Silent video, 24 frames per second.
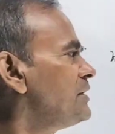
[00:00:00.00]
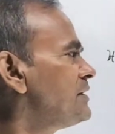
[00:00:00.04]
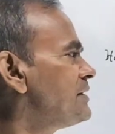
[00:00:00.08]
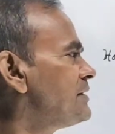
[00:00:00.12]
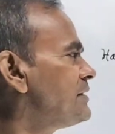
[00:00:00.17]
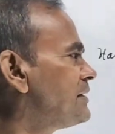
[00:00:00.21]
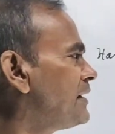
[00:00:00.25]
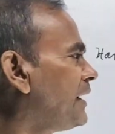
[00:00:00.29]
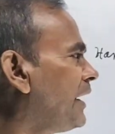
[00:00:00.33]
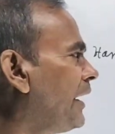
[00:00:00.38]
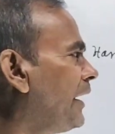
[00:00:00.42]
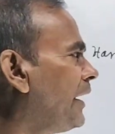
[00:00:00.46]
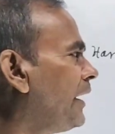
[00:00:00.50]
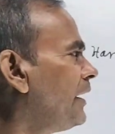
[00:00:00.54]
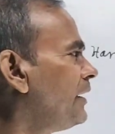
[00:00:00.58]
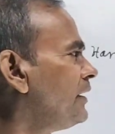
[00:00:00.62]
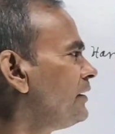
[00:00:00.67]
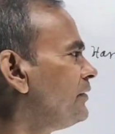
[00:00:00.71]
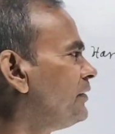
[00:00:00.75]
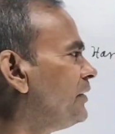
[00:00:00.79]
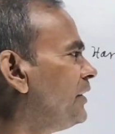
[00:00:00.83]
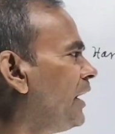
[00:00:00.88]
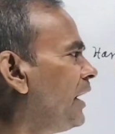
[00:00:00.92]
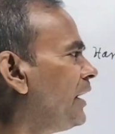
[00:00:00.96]

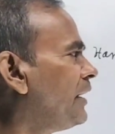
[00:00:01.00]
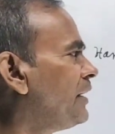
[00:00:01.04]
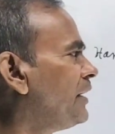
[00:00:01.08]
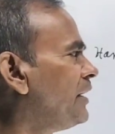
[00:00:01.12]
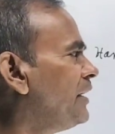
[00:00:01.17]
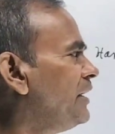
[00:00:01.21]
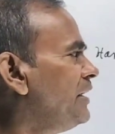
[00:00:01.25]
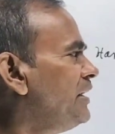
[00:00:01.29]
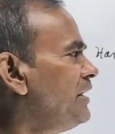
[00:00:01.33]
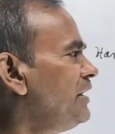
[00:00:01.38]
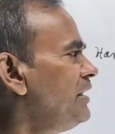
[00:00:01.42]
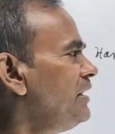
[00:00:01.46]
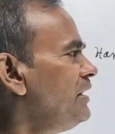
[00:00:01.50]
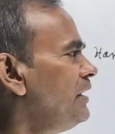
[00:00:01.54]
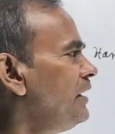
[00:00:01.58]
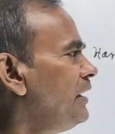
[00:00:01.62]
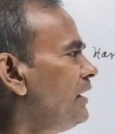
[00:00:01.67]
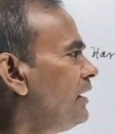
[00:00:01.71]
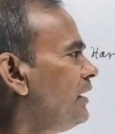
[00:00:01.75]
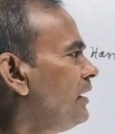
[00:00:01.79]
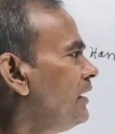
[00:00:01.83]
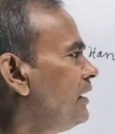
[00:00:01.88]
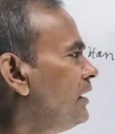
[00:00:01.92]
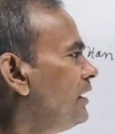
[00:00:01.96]
said that he
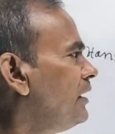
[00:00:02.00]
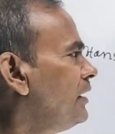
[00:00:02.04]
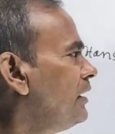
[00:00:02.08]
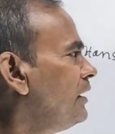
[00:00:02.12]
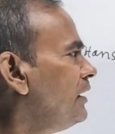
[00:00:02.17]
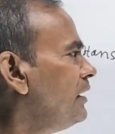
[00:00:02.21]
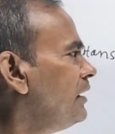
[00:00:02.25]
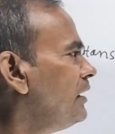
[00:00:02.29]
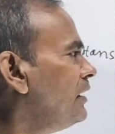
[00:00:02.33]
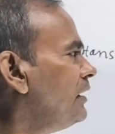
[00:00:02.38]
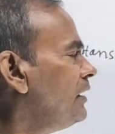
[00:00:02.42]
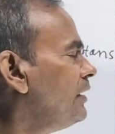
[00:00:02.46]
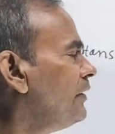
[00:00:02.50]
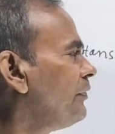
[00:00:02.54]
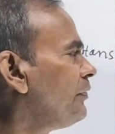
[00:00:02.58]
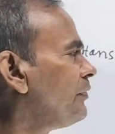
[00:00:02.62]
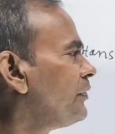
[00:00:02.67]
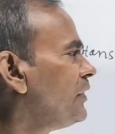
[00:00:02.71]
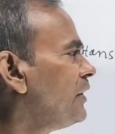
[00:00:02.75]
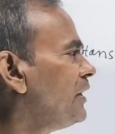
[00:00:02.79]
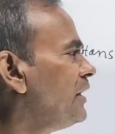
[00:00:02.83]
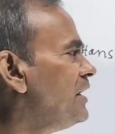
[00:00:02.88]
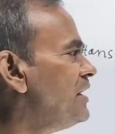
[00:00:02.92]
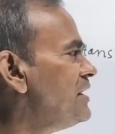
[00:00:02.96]

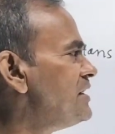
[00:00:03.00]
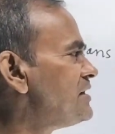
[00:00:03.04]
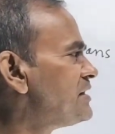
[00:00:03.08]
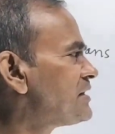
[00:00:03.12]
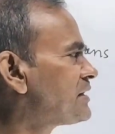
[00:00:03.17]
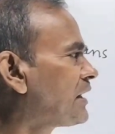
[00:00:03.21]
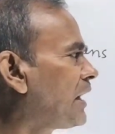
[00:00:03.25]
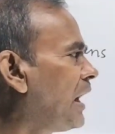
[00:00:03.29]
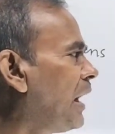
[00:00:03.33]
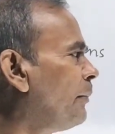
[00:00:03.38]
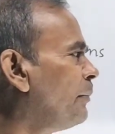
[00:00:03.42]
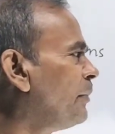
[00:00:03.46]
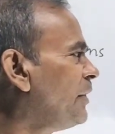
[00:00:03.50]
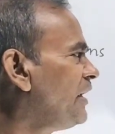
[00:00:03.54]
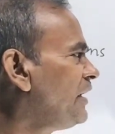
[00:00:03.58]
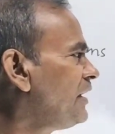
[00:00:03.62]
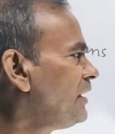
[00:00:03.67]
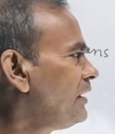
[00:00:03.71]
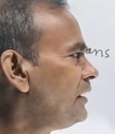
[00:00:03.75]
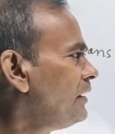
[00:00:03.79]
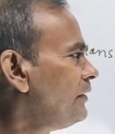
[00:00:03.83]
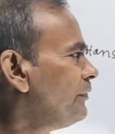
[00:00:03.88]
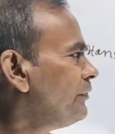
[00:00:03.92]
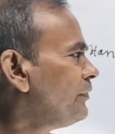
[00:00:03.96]
is
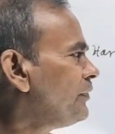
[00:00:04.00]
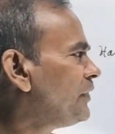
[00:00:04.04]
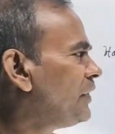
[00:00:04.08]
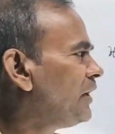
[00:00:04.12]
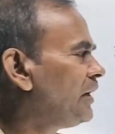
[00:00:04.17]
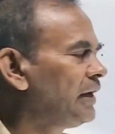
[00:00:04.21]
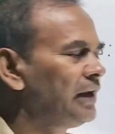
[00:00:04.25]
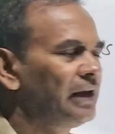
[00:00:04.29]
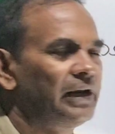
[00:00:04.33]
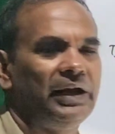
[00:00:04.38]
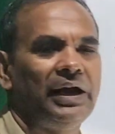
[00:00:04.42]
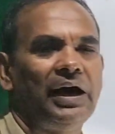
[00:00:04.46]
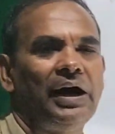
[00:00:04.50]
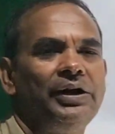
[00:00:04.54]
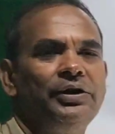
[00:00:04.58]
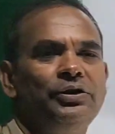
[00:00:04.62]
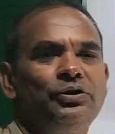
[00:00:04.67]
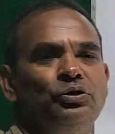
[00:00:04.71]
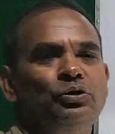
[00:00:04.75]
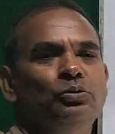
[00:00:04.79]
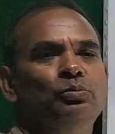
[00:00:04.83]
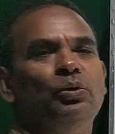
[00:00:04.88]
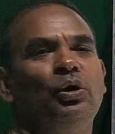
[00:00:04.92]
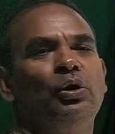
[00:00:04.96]
coming here
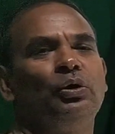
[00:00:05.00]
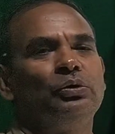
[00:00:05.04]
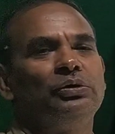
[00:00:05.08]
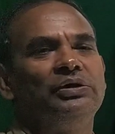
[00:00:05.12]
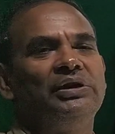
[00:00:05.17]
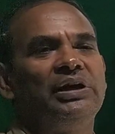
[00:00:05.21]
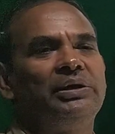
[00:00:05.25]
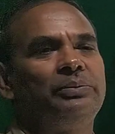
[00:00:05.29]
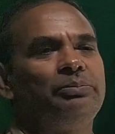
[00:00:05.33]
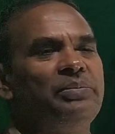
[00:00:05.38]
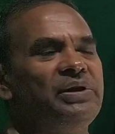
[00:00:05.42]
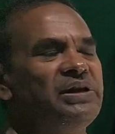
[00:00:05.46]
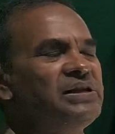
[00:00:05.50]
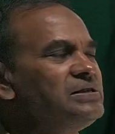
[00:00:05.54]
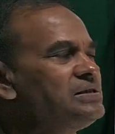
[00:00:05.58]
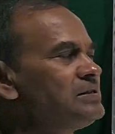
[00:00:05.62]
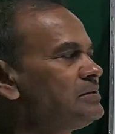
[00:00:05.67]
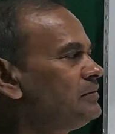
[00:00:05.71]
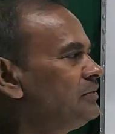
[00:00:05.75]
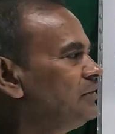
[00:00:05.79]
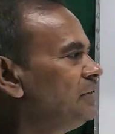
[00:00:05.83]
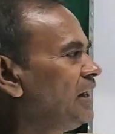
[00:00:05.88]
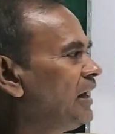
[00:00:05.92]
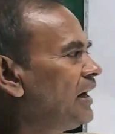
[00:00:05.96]
tomorrow. That
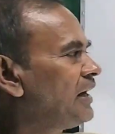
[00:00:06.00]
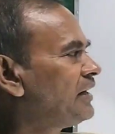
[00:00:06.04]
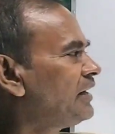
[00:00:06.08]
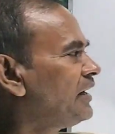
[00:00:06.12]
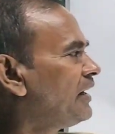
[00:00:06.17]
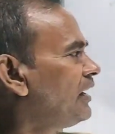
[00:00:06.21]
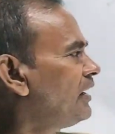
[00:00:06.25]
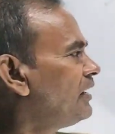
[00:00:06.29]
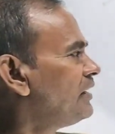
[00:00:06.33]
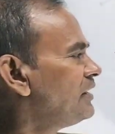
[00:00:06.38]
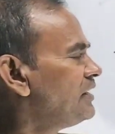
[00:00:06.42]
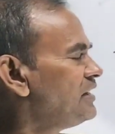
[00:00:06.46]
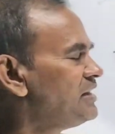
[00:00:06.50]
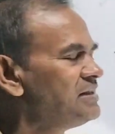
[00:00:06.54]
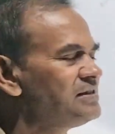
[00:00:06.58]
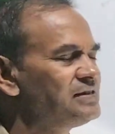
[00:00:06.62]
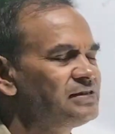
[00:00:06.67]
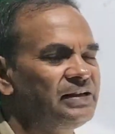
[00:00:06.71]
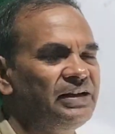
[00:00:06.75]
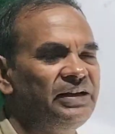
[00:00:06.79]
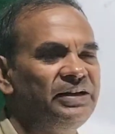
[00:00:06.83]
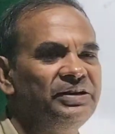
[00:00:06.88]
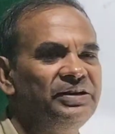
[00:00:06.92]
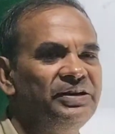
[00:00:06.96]
means that here
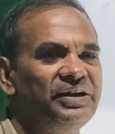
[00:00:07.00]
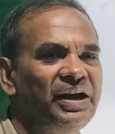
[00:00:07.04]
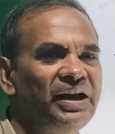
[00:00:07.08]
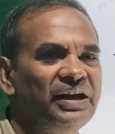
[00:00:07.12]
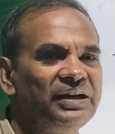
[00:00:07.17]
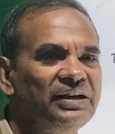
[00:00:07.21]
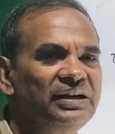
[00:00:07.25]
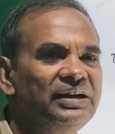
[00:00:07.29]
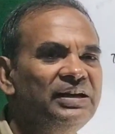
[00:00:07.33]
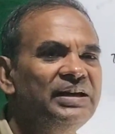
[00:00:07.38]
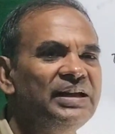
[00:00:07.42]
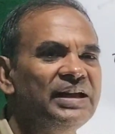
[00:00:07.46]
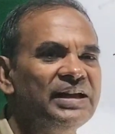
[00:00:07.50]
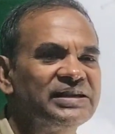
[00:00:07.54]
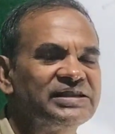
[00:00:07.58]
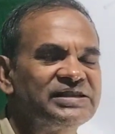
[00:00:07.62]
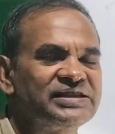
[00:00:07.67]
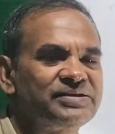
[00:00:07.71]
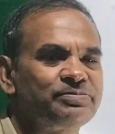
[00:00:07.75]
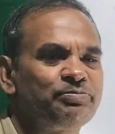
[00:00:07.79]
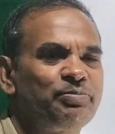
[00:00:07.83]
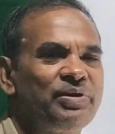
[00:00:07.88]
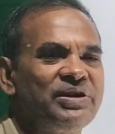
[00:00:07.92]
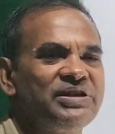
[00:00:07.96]
is indirectly
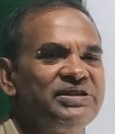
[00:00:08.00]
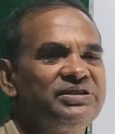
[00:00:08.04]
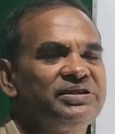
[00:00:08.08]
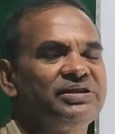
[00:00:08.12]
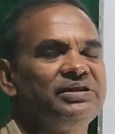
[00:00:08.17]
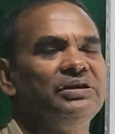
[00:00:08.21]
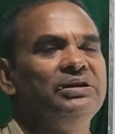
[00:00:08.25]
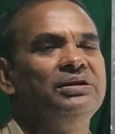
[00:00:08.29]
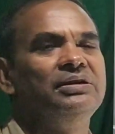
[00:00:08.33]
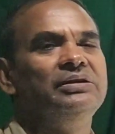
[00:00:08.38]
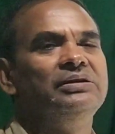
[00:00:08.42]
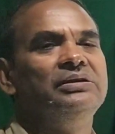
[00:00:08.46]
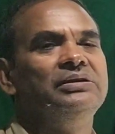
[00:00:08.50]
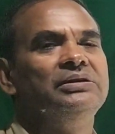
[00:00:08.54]
expressed.